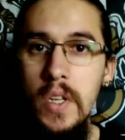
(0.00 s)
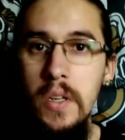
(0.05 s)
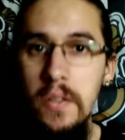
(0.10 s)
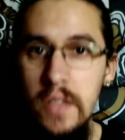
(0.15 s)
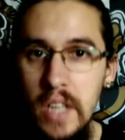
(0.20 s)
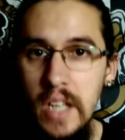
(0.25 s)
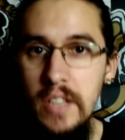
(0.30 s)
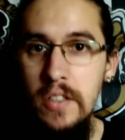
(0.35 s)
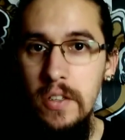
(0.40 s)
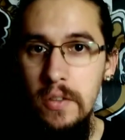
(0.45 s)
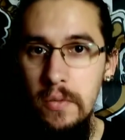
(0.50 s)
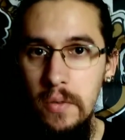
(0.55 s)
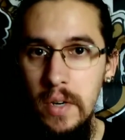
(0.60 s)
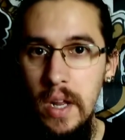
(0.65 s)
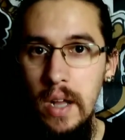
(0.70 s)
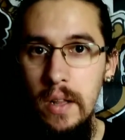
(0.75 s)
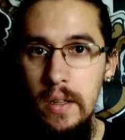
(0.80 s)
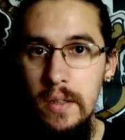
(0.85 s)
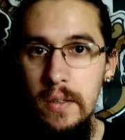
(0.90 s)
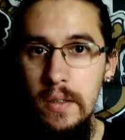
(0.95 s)
that's the
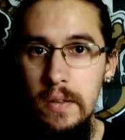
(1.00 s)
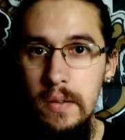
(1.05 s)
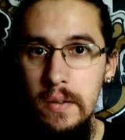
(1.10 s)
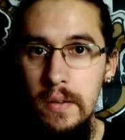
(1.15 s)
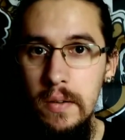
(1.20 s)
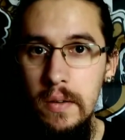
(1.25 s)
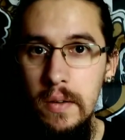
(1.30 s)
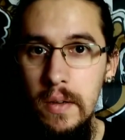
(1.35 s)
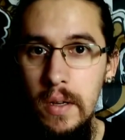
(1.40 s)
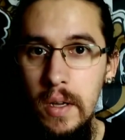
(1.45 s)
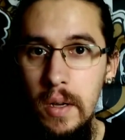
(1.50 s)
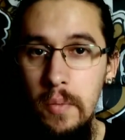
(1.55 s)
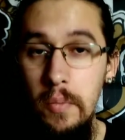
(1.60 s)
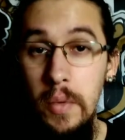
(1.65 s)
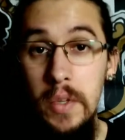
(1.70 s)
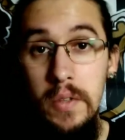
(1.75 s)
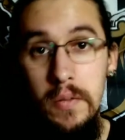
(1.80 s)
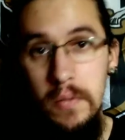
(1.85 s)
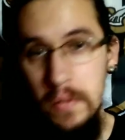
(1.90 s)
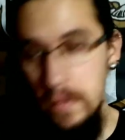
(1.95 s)
reality
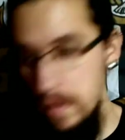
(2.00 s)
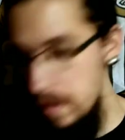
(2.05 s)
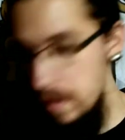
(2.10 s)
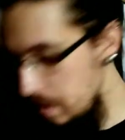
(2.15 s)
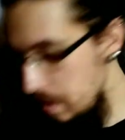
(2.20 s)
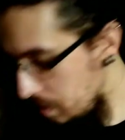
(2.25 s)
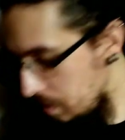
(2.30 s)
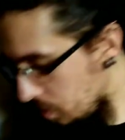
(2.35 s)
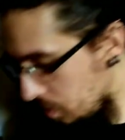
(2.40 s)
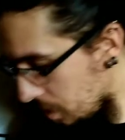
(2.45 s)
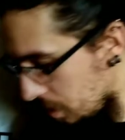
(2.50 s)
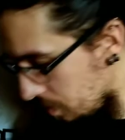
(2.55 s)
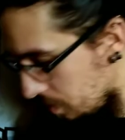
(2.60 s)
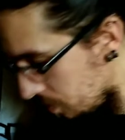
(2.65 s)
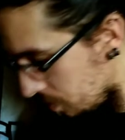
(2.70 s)
but not